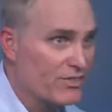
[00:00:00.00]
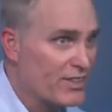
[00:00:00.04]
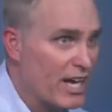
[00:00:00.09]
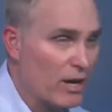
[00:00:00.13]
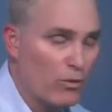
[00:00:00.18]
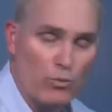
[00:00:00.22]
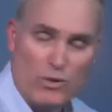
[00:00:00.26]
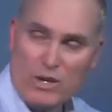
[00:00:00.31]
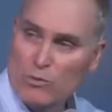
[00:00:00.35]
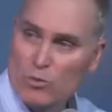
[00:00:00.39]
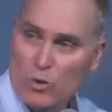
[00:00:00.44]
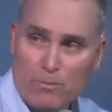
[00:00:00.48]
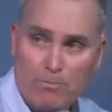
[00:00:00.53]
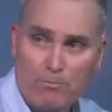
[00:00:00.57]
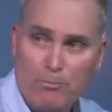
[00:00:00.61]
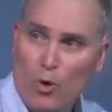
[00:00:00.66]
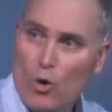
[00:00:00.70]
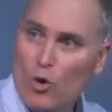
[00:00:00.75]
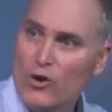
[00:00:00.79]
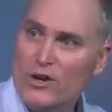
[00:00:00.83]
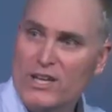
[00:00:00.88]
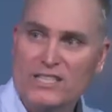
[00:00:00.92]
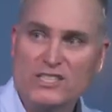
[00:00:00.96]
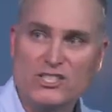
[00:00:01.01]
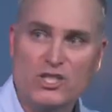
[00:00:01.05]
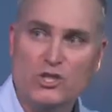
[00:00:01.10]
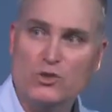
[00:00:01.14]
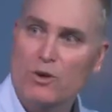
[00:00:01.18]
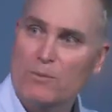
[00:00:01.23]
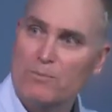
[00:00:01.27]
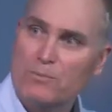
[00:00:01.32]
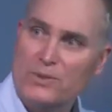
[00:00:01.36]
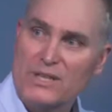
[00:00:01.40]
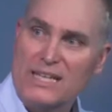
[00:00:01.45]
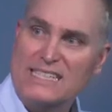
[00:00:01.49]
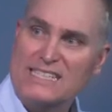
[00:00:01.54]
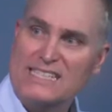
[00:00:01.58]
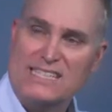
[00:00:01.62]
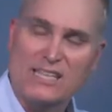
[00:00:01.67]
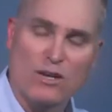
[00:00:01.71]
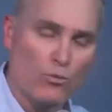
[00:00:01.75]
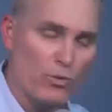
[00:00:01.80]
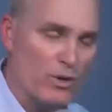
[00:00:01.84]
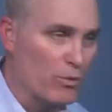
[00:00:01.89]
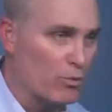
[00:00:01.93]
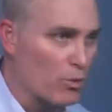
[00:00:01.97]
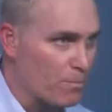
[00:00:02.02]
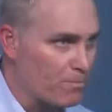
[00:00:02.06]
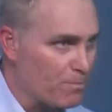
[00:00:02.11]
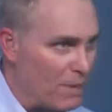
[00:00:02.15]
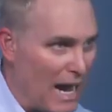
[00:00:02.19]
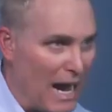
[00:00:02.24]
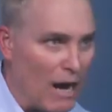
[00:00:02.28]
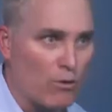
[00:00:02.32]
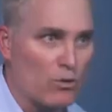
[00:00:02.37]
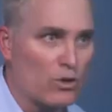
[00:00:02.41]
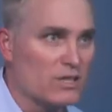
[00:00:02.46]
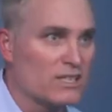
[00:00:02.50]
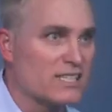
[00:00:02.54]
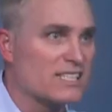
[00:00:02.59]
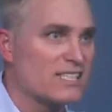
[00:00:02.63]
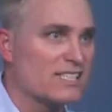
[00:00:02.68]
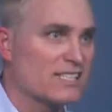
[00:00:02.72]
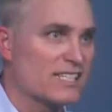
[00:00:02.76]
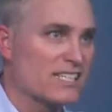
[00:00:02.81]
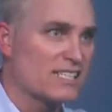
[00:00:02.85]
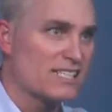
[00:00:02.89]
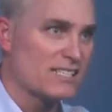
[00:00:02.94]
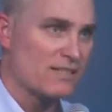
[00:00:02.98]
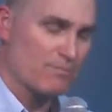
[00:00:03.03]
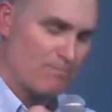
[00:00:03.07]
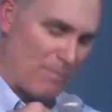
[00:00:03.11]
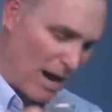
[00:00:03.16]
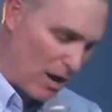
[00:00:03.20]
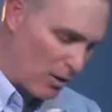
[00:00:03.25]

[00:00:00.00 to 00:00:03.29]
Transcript: that we were born into, a place that we were powerlessness,